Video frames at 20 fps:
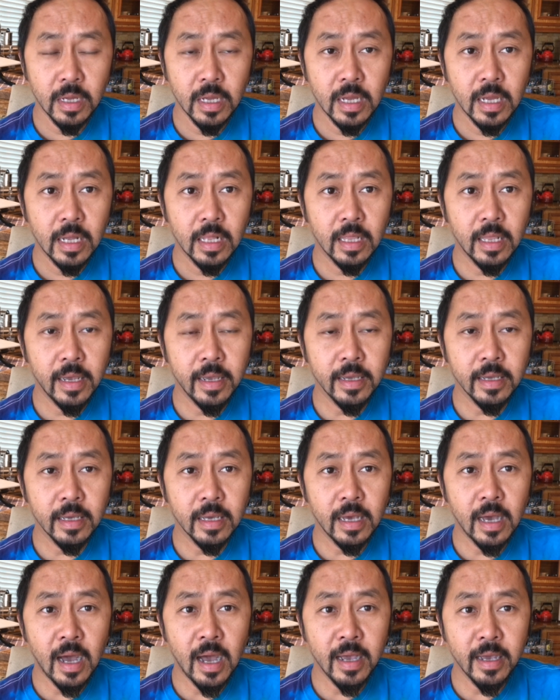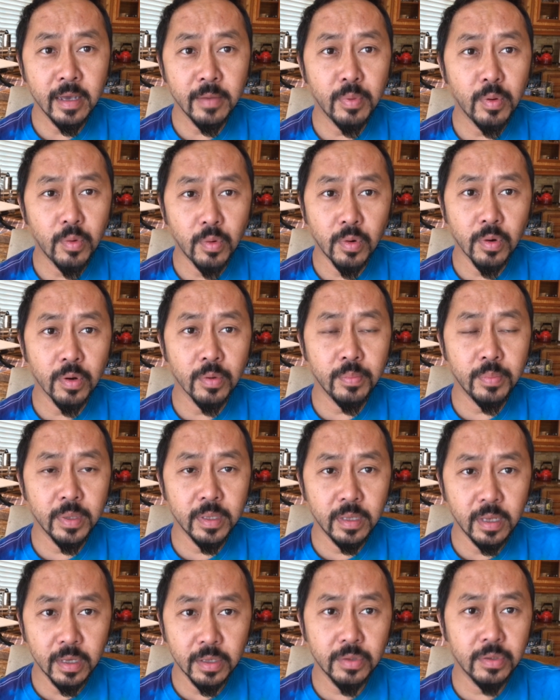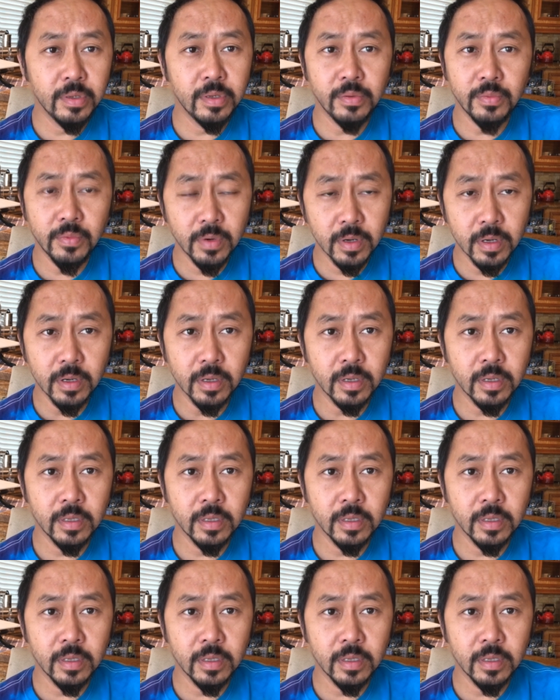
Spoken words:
Like, I abhor pedestrian work.